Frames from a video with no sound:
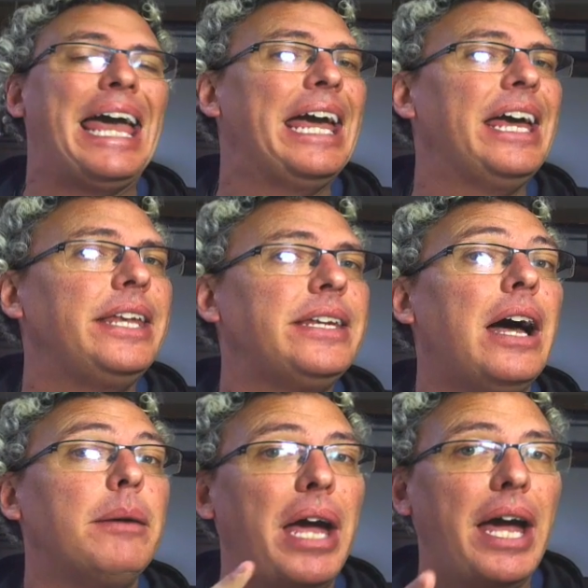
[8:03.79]
and
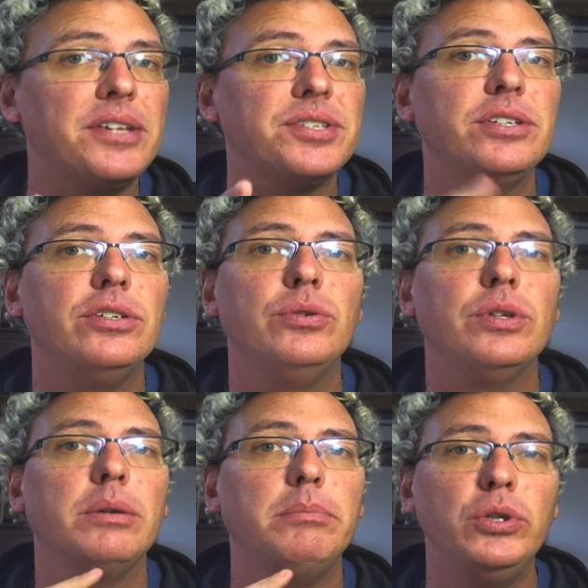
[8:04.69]
I'm asking you to
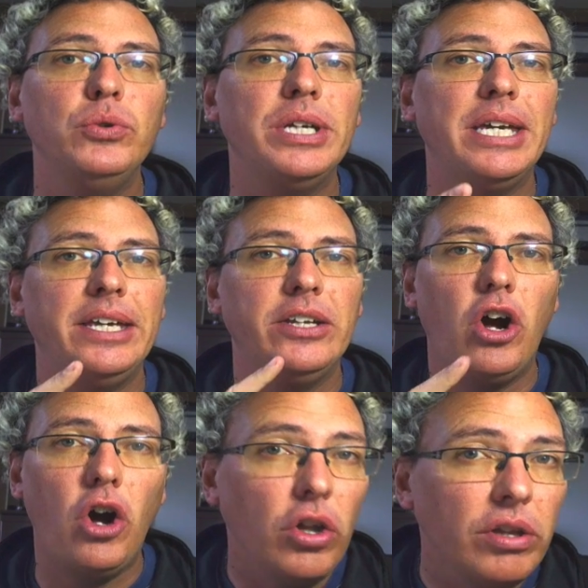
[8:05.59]
communicate
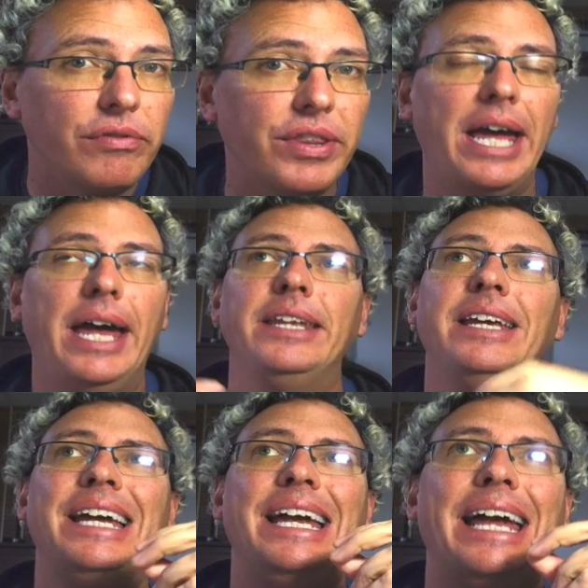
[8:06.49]
all of that
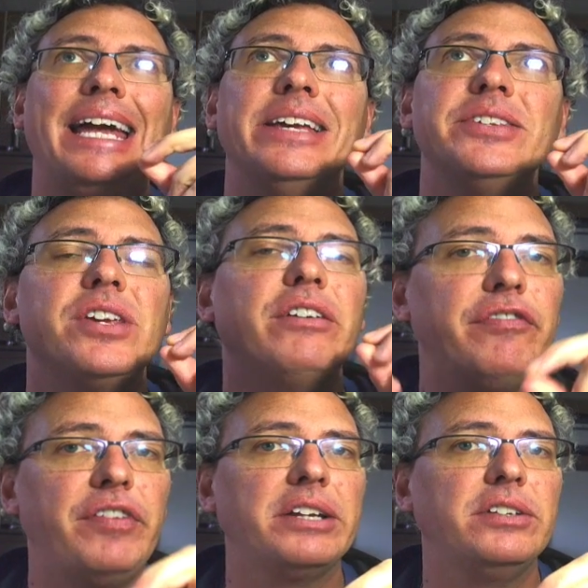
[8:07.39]
as
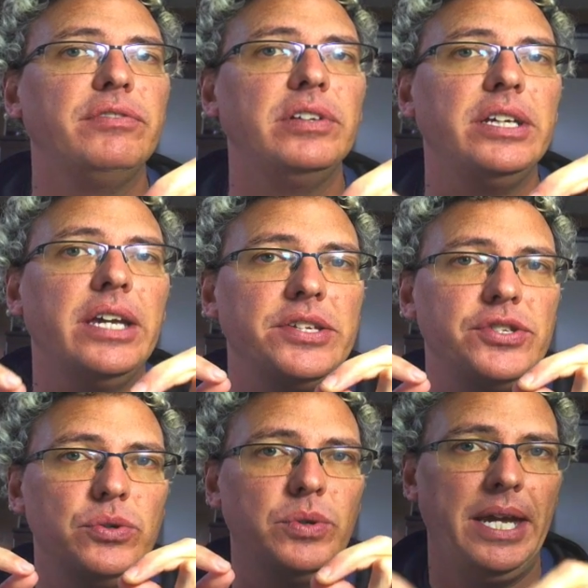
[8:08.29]
effectively as
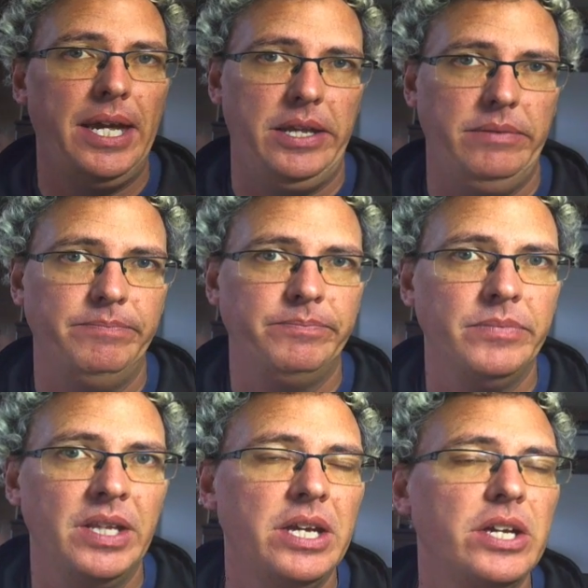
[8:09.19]
you can.
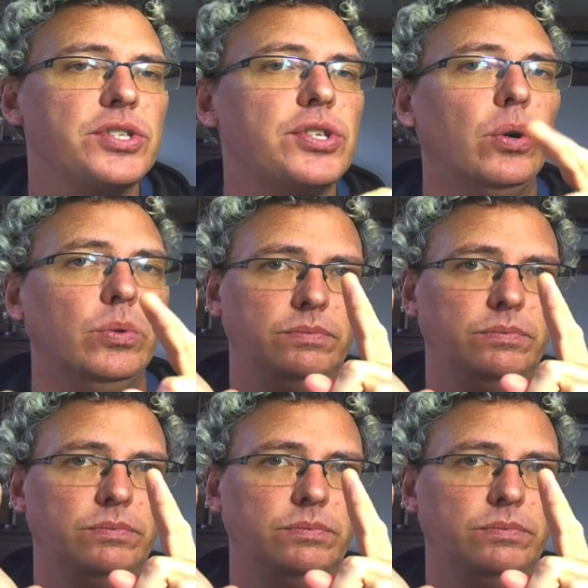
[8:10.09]
So